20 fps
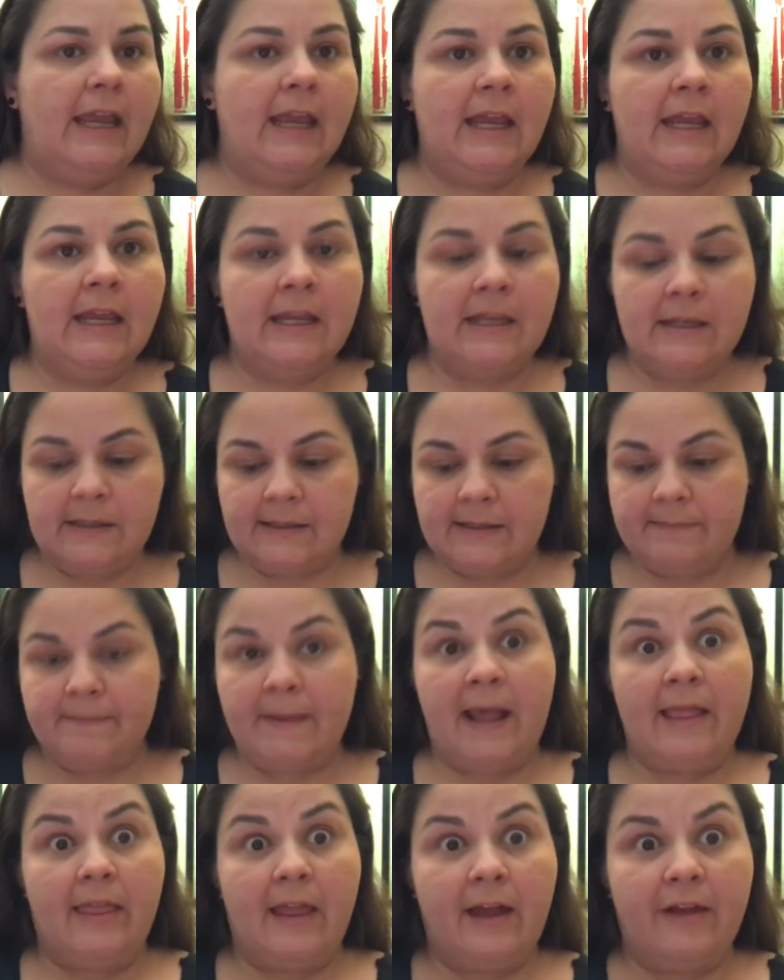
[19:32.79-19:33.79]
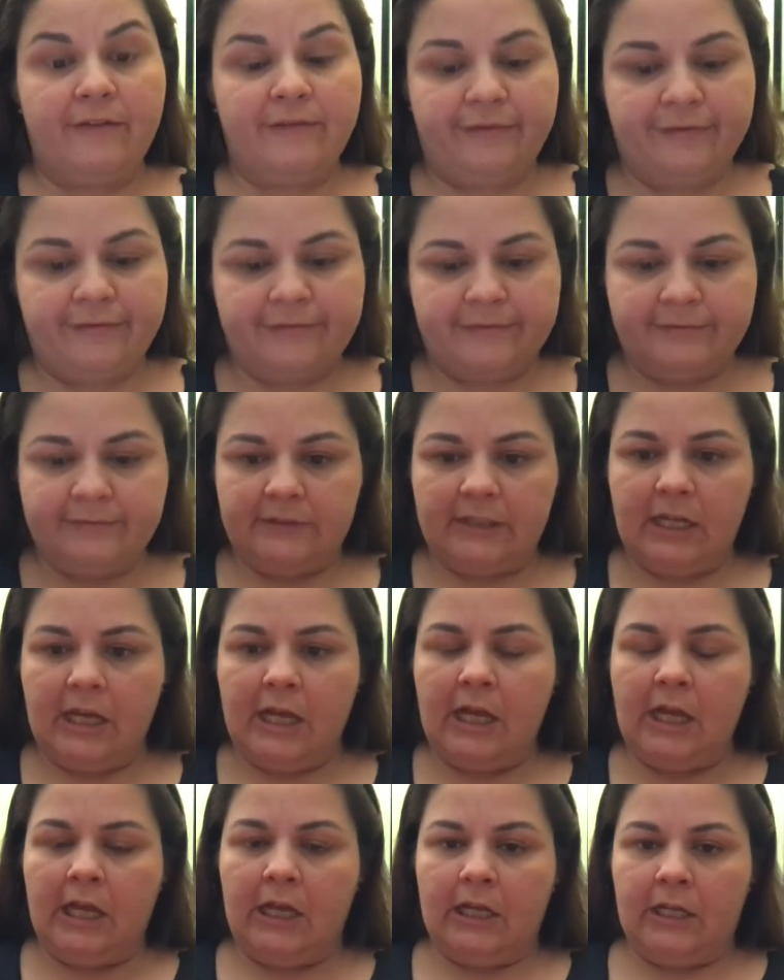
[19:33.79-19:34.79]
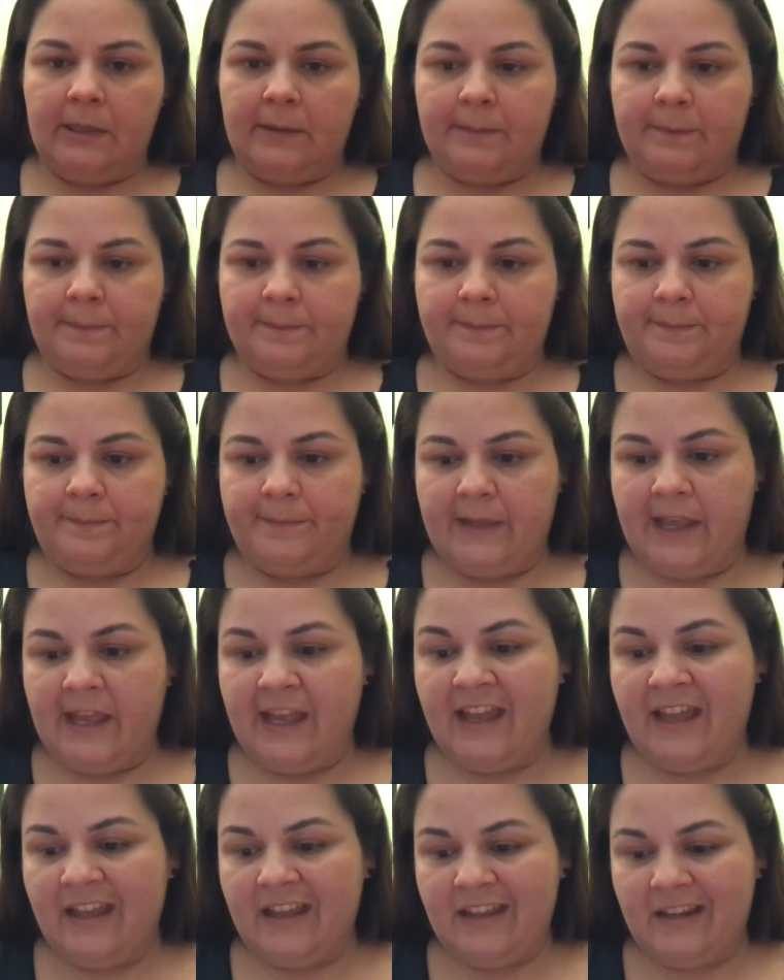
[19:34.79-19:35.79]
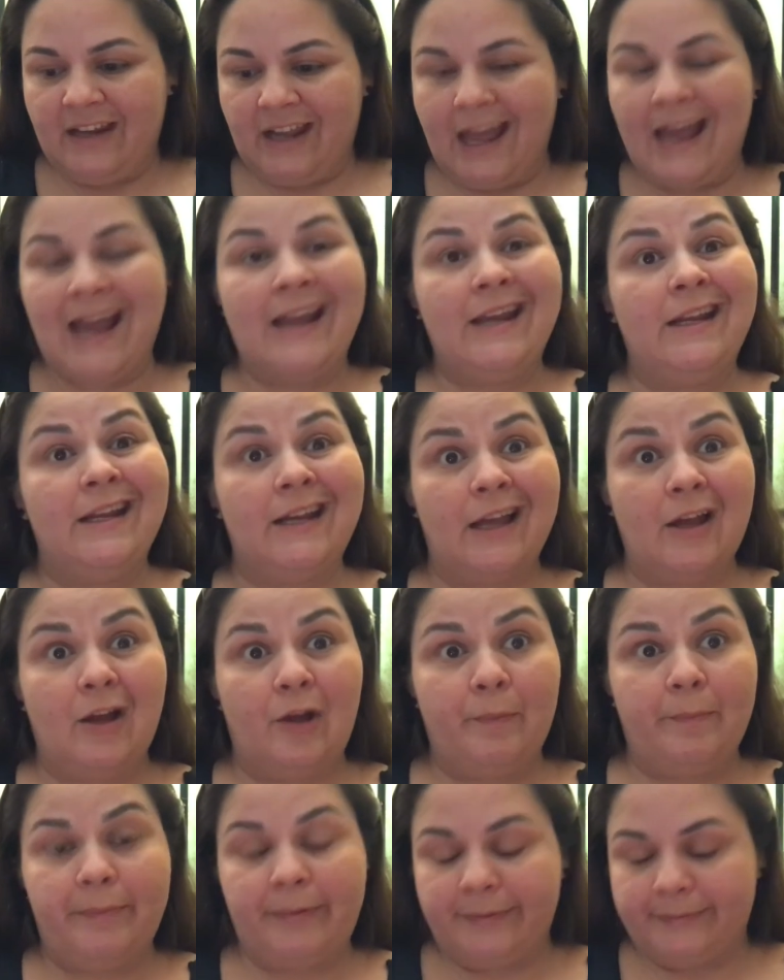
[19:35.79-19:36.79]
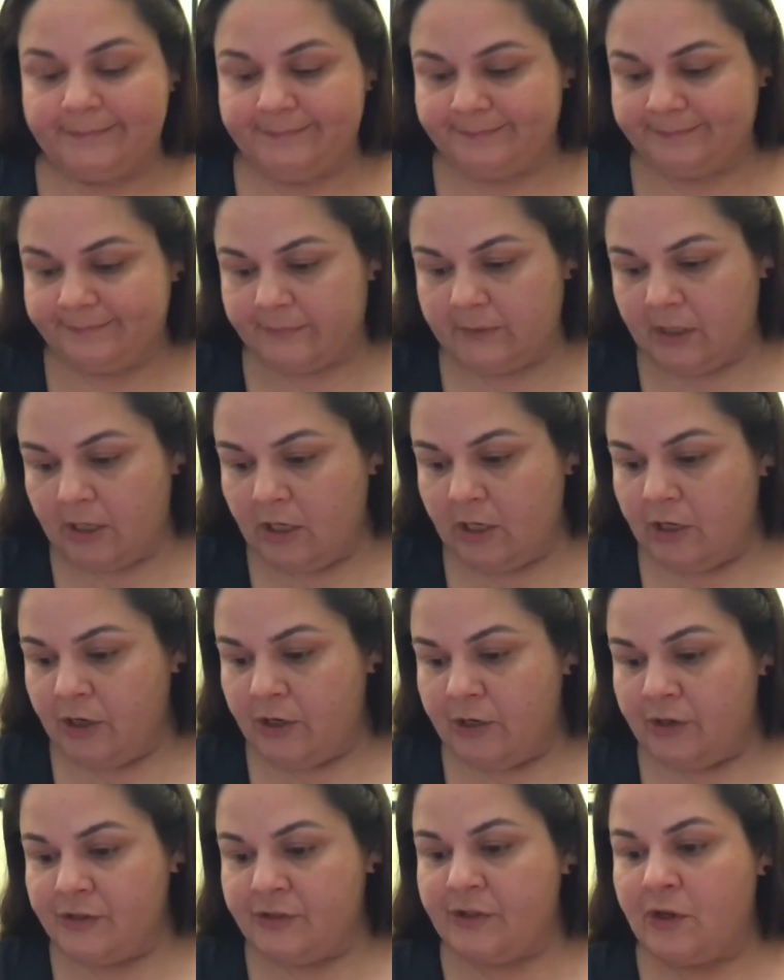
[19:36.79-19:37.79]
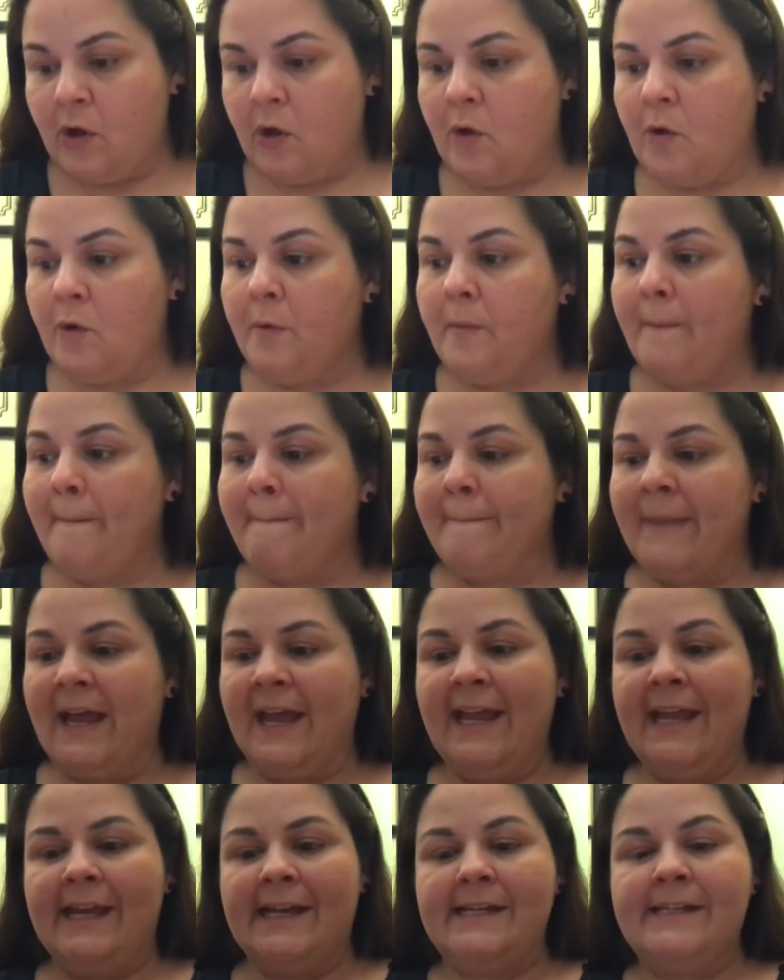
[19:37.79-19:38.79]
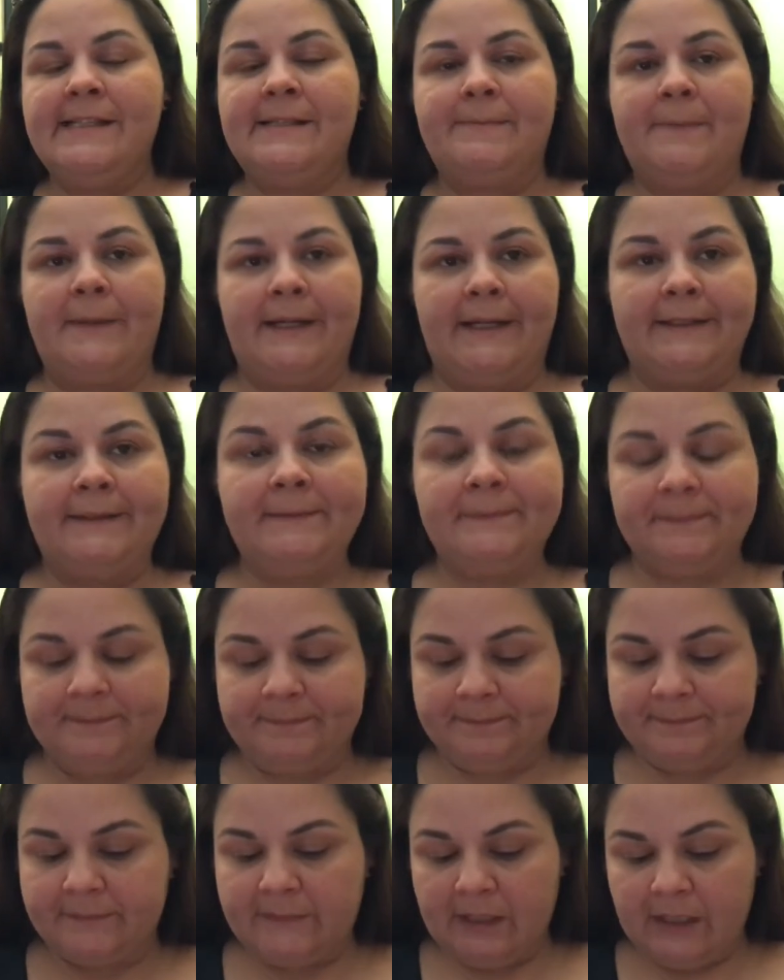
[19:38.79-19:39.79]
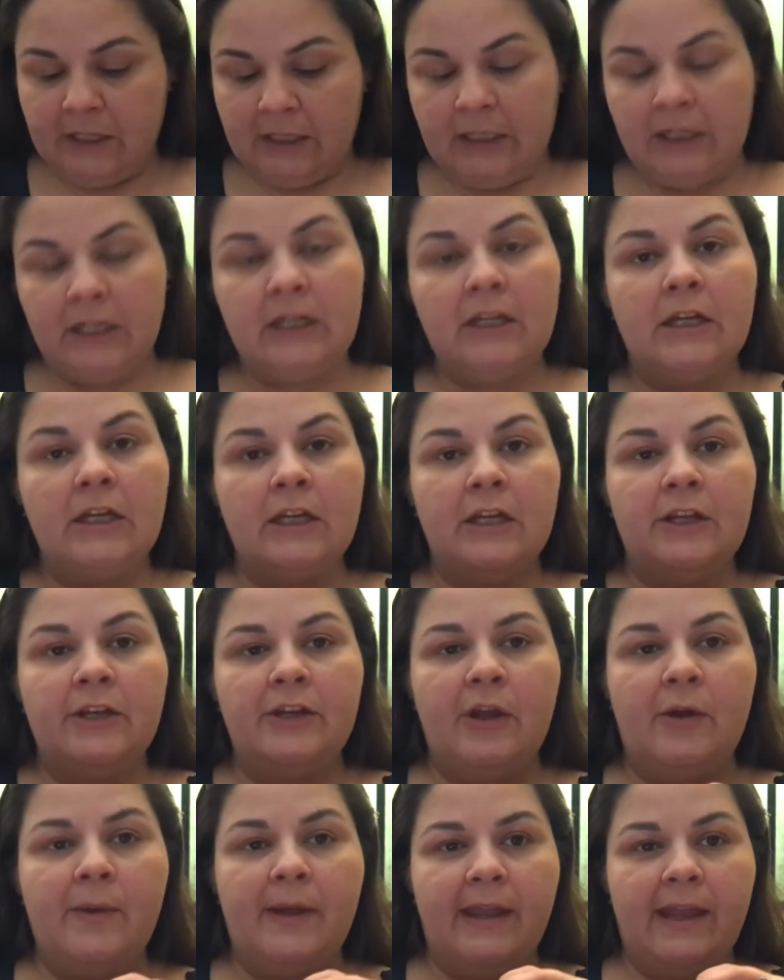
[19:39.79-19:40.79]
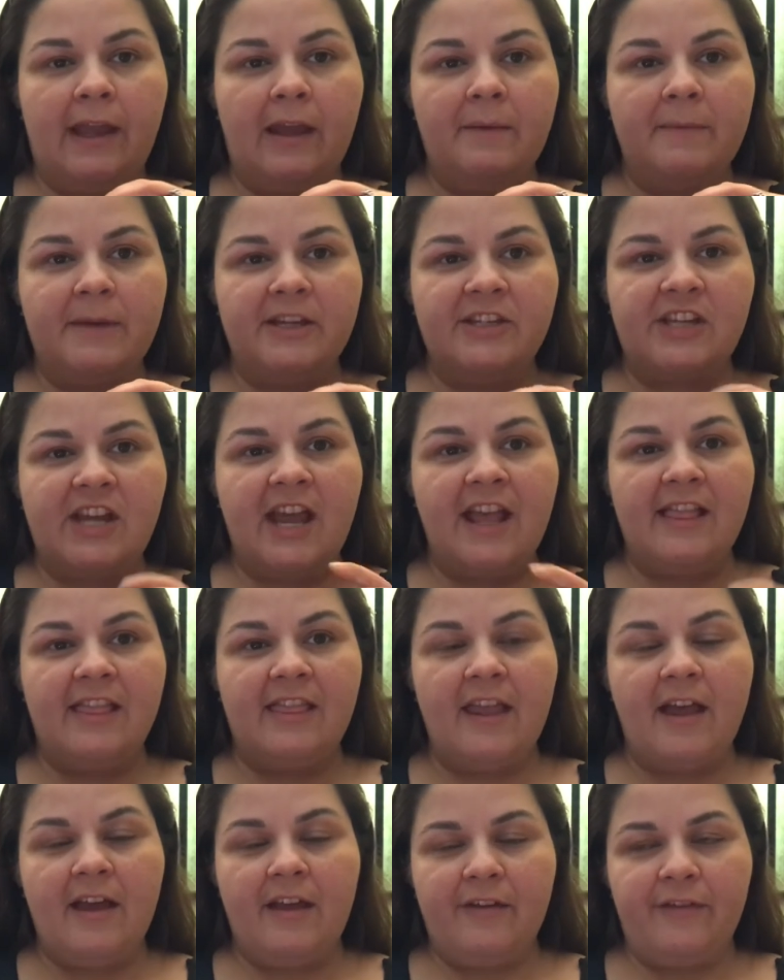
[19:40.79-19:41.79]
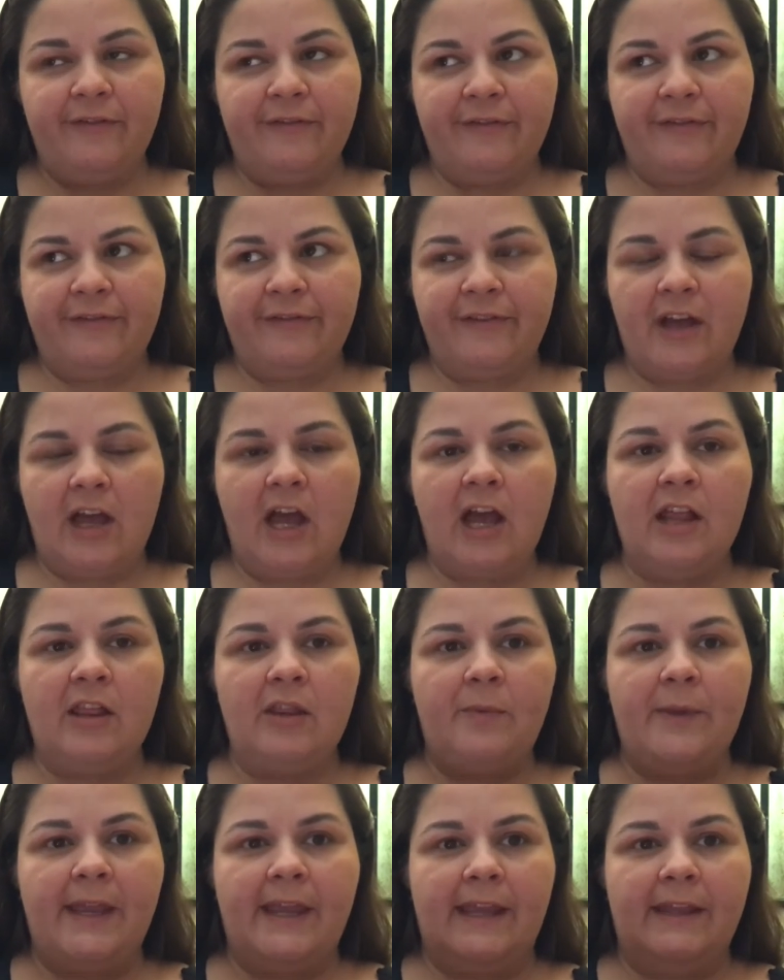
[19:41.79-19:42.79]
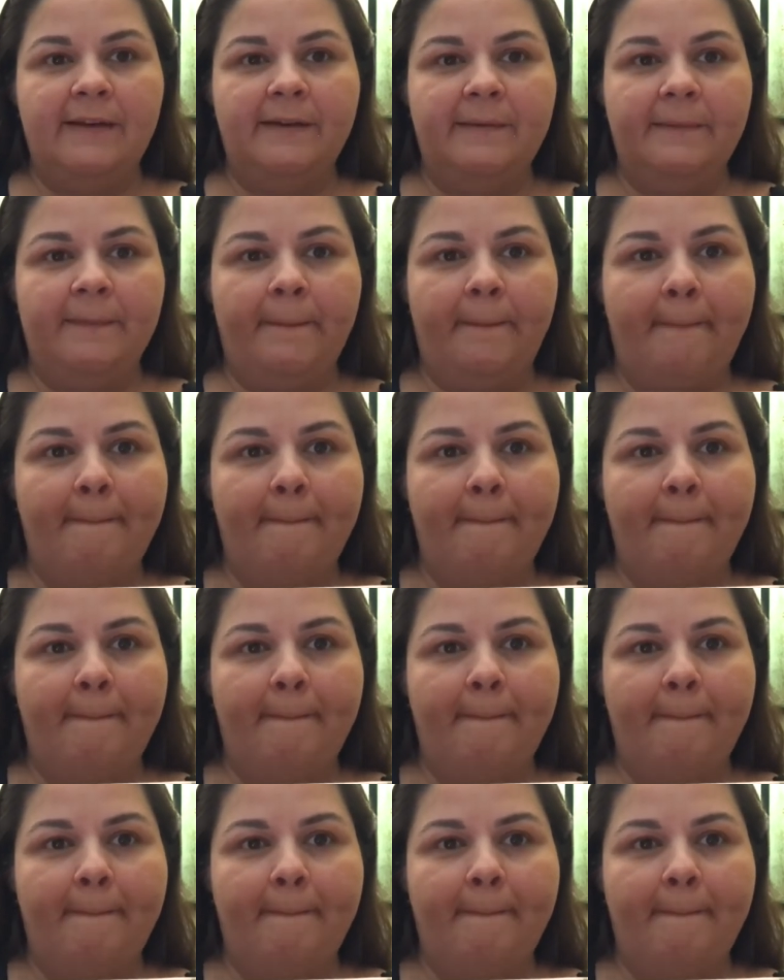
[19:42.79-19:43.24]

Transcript: is my love. And I need help. So my husband, knowing how much I love Halloween,